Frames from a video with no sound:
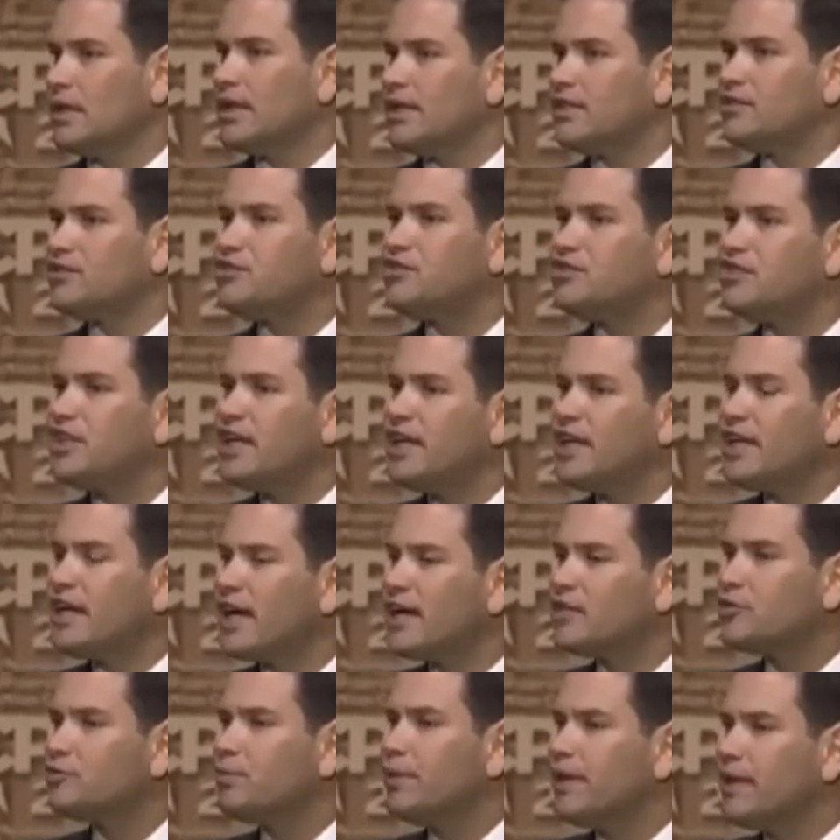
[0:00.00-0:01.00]
Is seeing
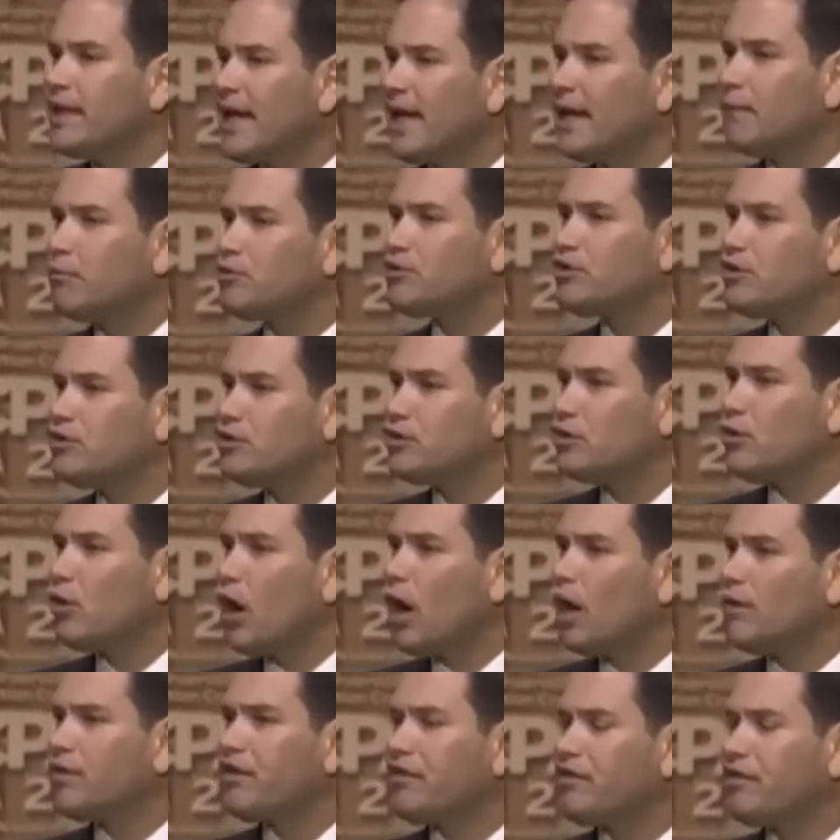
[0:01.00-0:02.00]
us being able to do
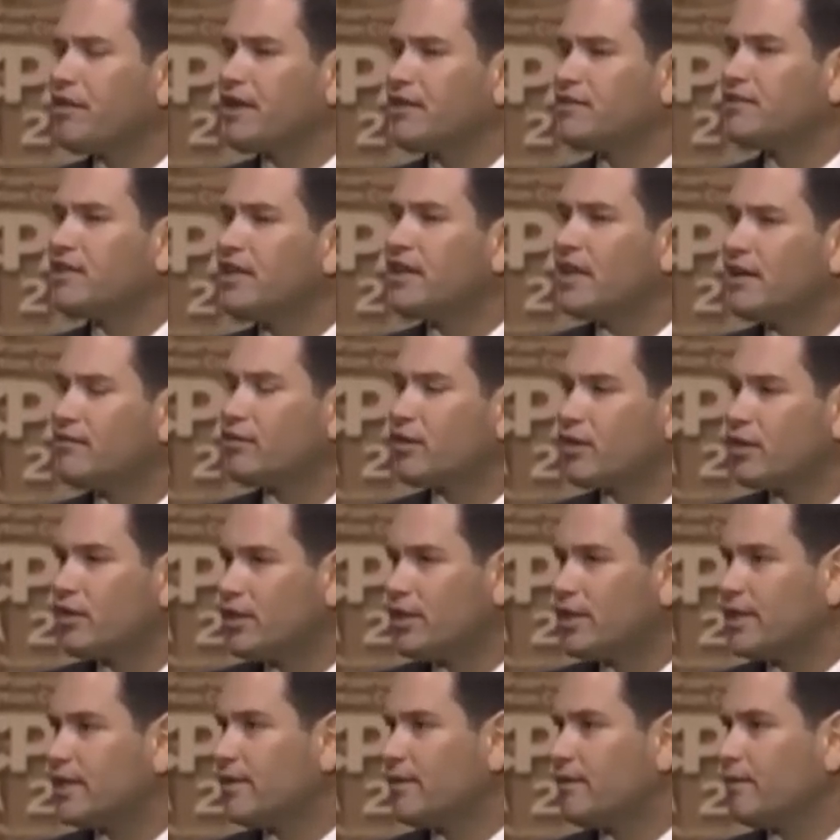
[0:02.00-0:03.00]
all the things he never
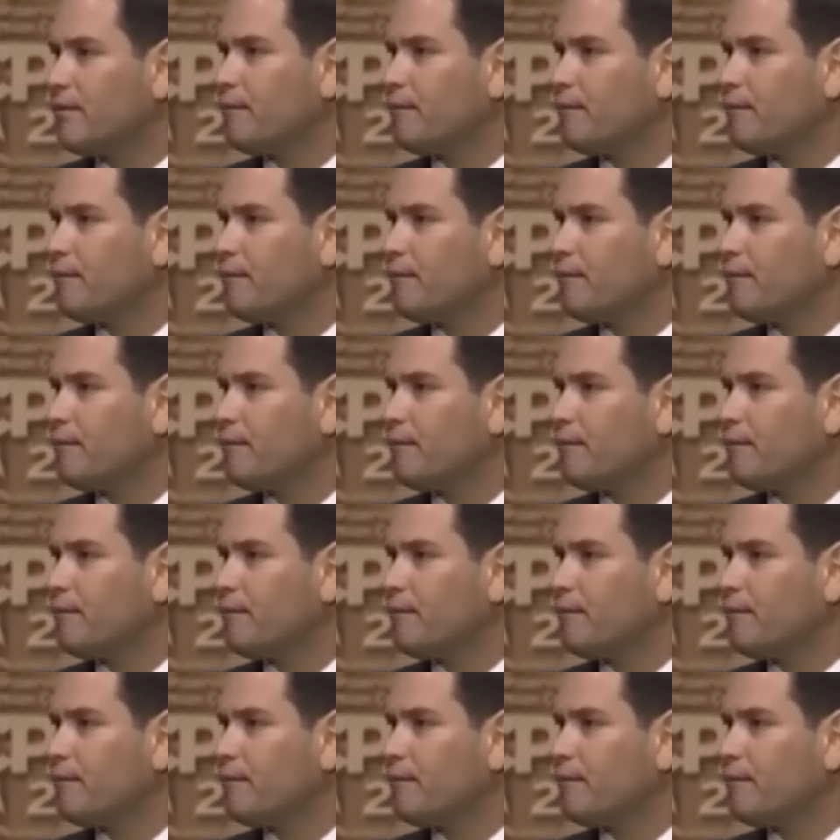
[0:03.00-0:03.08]
could.